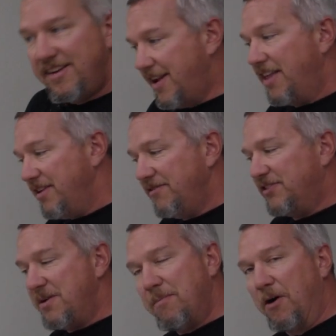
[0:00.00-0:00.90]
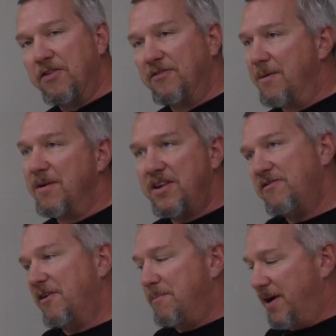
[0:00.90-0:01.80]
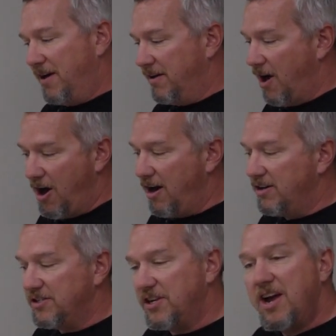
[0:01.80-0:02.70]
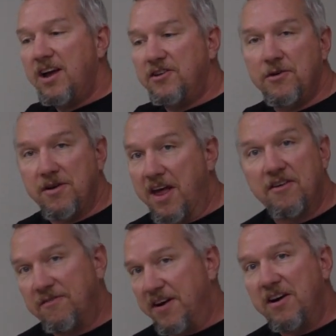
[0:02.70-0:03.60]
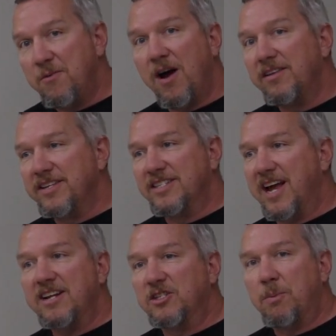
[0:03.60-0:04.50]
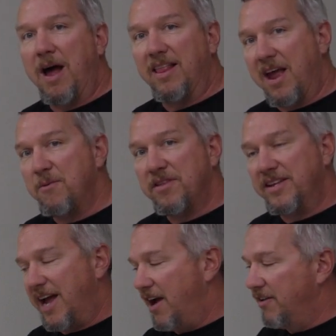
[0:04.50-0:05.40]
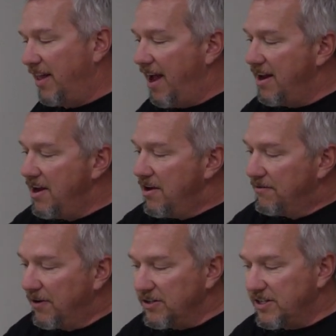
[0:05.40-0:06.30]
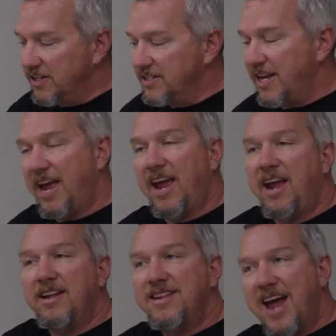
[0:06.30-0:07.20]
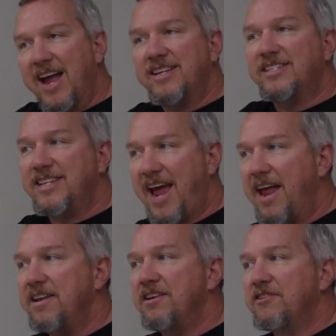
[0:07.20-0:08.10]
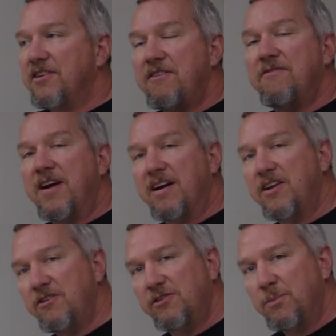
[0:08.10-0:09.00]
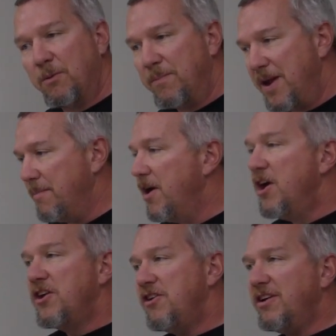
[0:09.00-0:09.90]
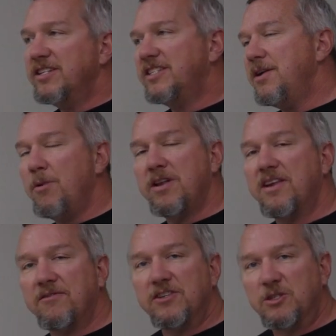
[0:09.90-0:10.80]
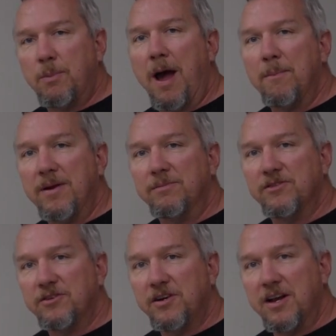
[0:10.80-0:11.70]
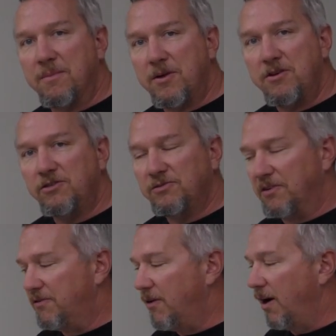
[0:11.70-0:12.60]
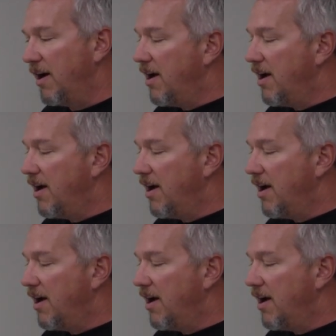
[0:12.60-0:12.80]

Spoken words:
Now that you've seen both of them and you've compared ours to another very well-designed spotlight with a diode light versus a nice 10-degree, very usable beam, you can see what different spot beams are going to be useful for.